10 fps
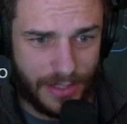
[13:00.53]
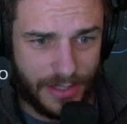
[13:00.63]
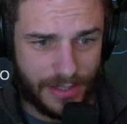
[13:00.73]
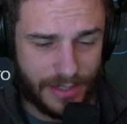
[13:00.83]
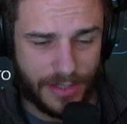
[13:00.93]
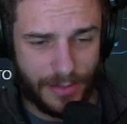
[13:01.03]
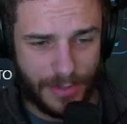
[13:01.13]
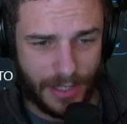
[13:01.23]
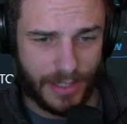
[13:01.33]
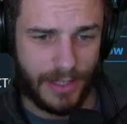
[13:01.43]
he says, keep
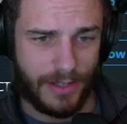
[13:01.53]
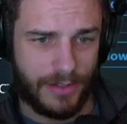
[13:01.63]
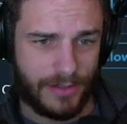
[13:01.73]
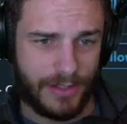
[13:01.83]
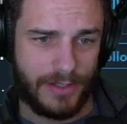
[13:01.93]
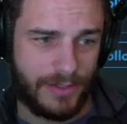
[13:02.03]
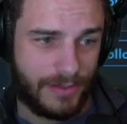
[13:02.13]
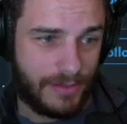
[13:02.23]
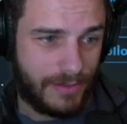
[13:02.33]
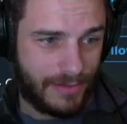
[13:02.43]
taking L's. This
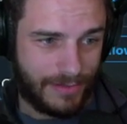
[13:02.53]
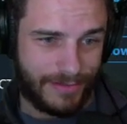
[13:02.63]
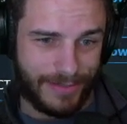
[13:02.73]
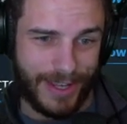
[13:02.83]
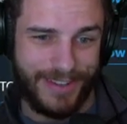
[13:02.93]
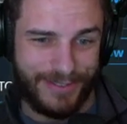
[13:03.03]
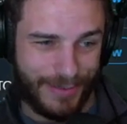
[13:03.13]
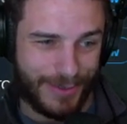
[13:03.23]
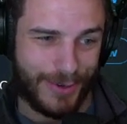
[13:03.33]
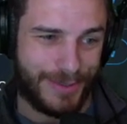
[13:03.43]
is
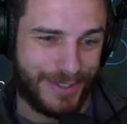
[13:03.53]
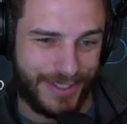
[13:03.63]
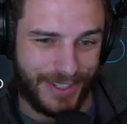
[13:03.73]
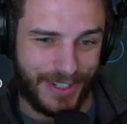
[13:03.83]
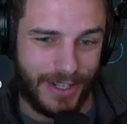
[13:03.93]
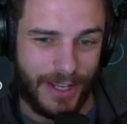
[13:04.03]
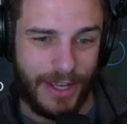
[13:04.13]
from Crypto Deleted.